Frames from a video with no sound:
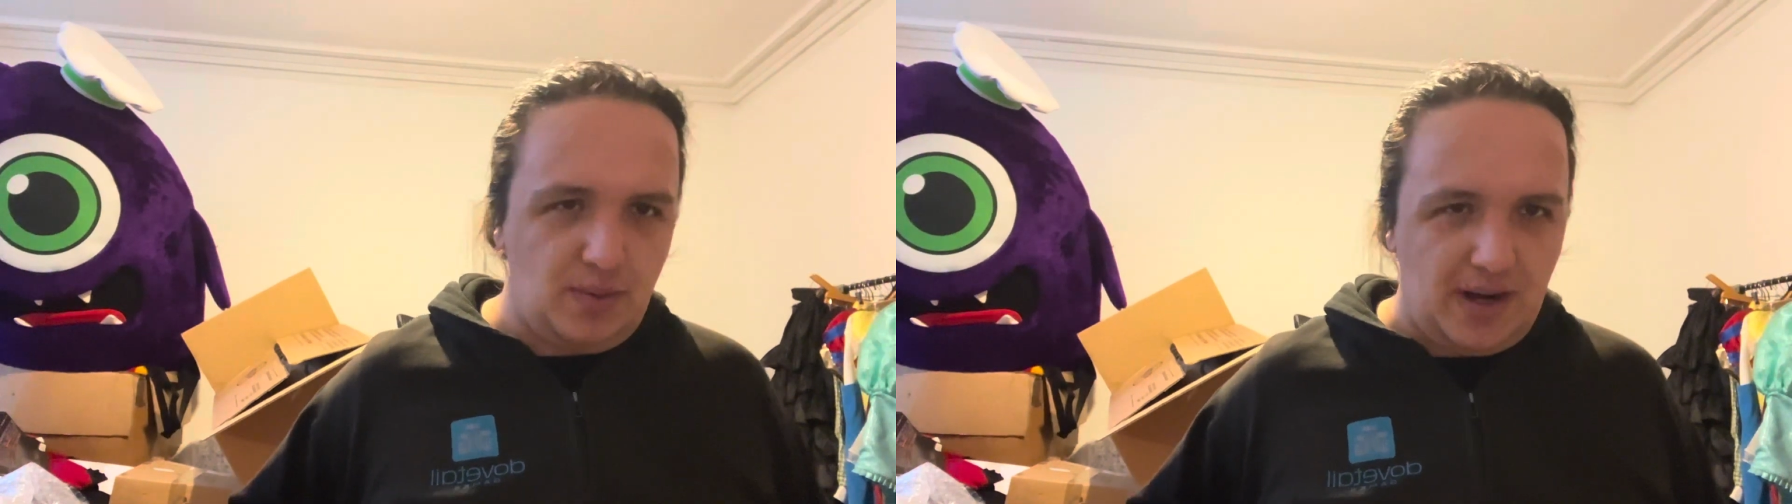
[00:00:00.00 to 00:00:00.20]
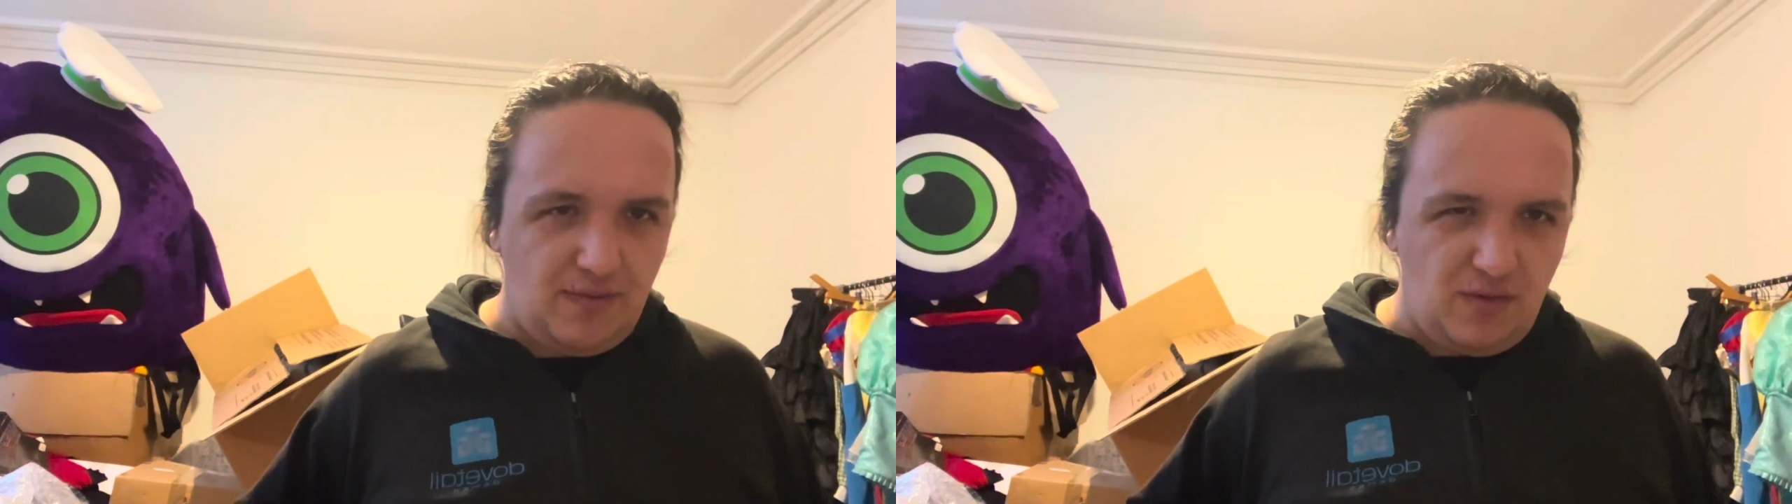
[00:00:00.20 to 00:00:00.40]

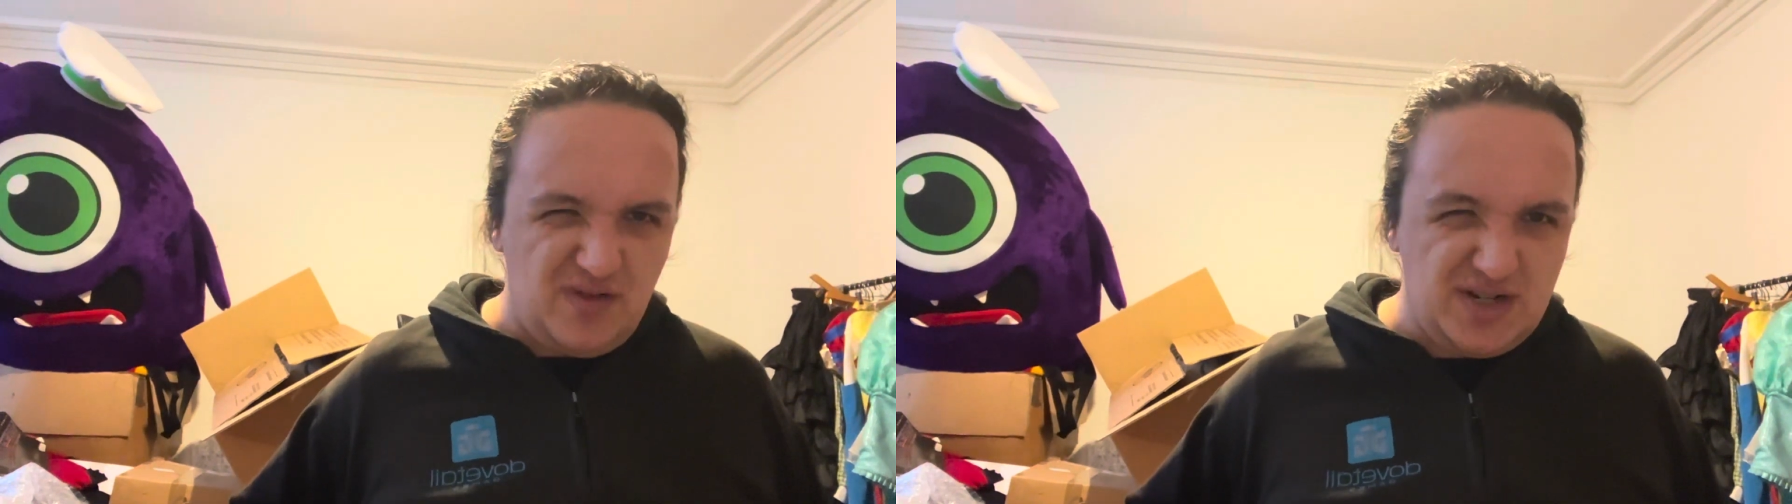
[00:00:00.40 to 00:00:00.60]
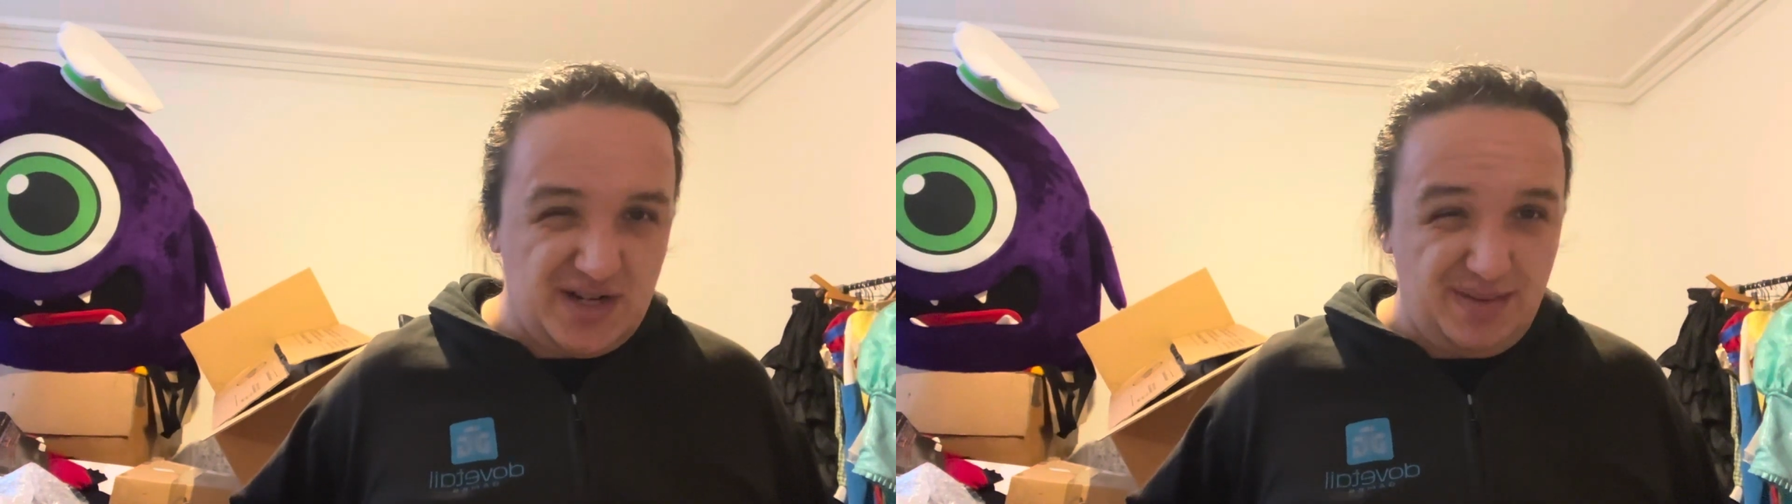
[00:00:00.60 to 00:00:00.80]
would have
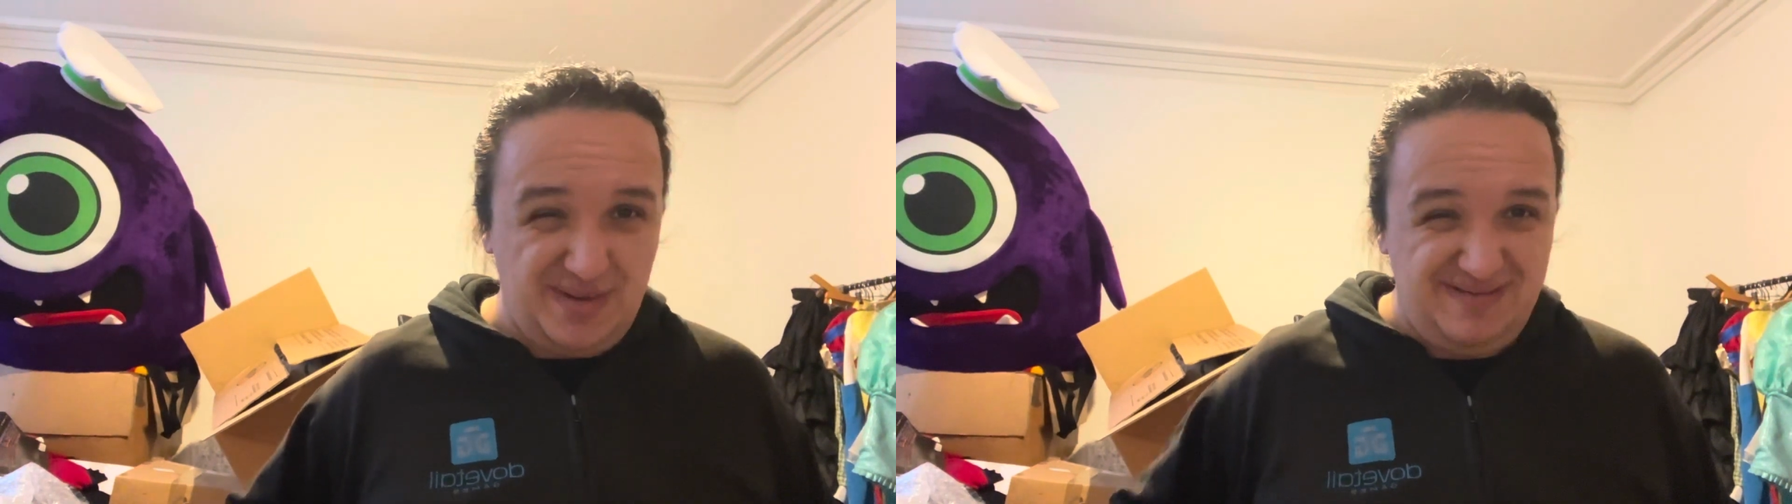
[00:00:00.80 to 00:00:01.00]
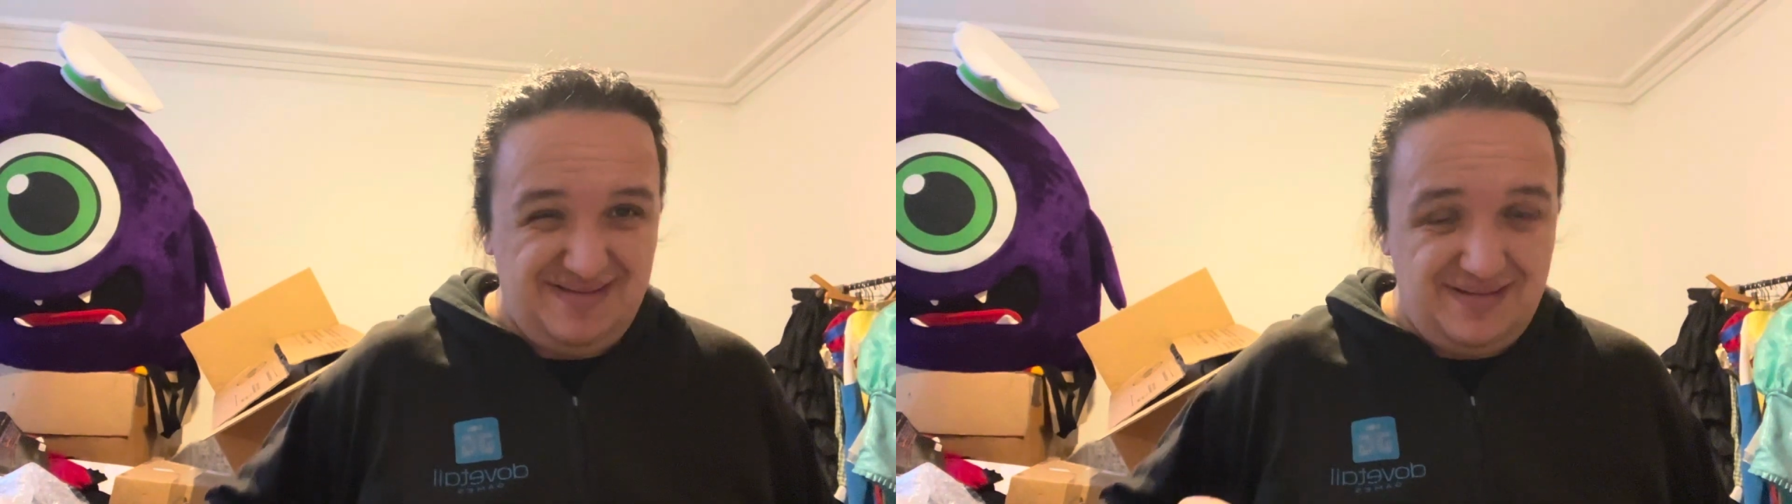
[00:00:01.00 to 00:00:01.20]
originally, but